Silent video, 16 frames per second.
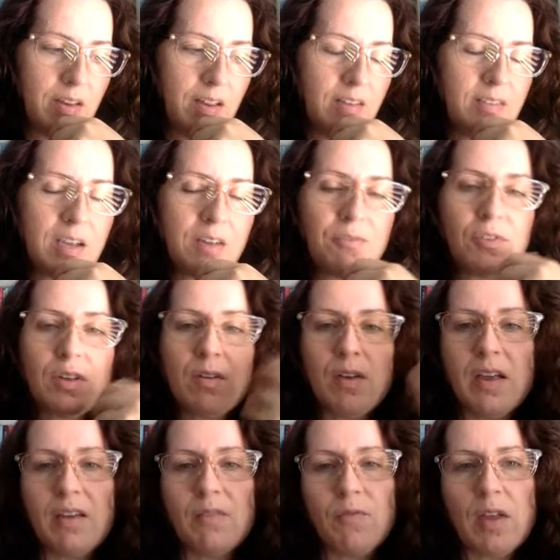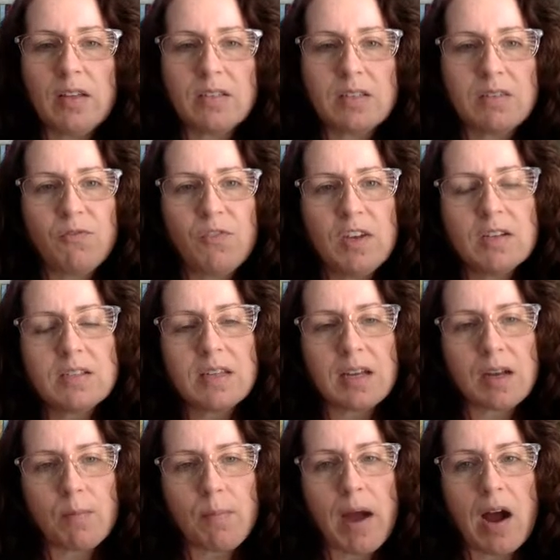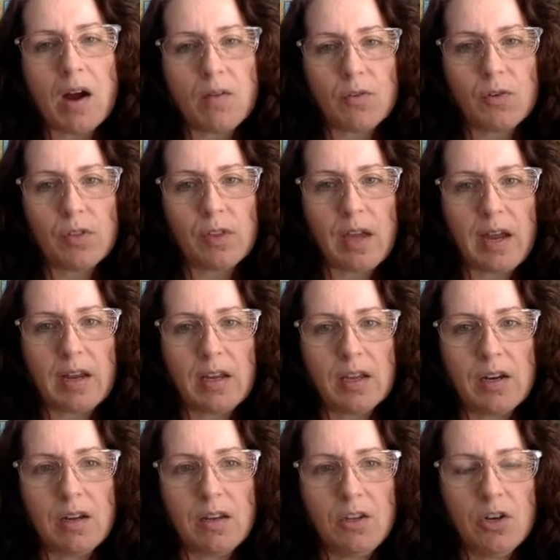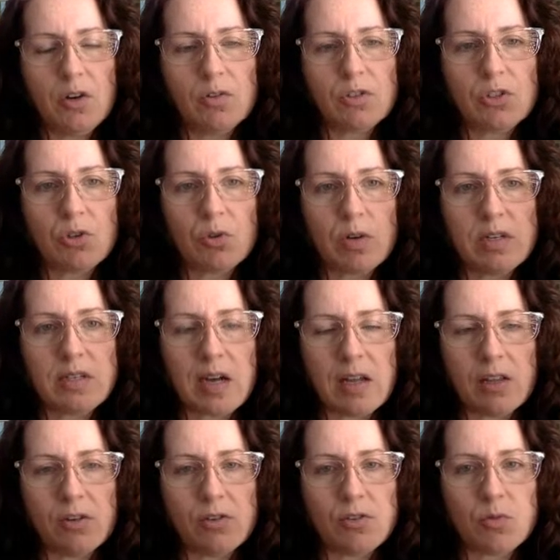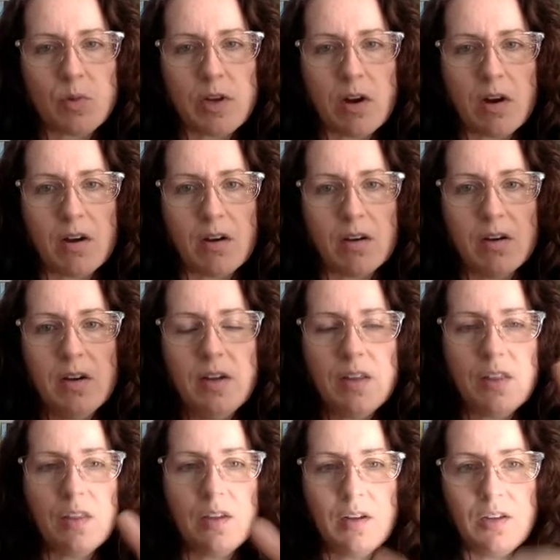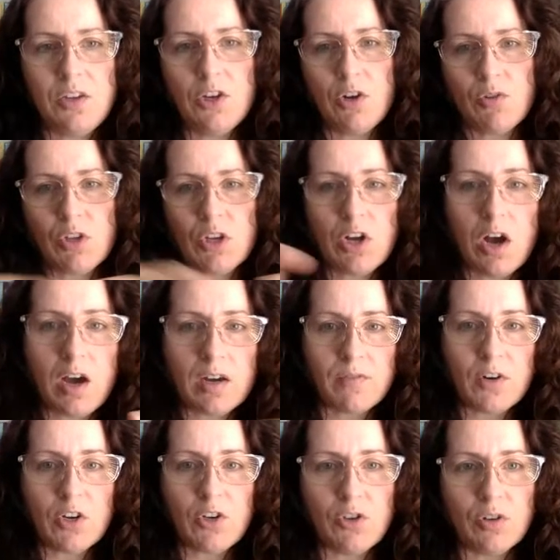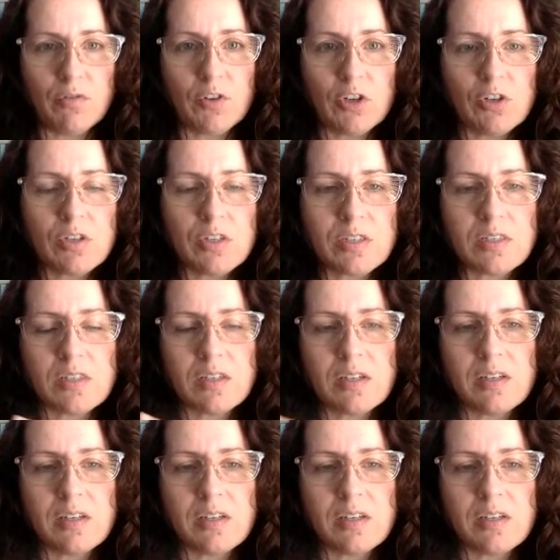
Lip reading: it definitely it feels like a powerful thing. And storytellers, we are, the god of our universe.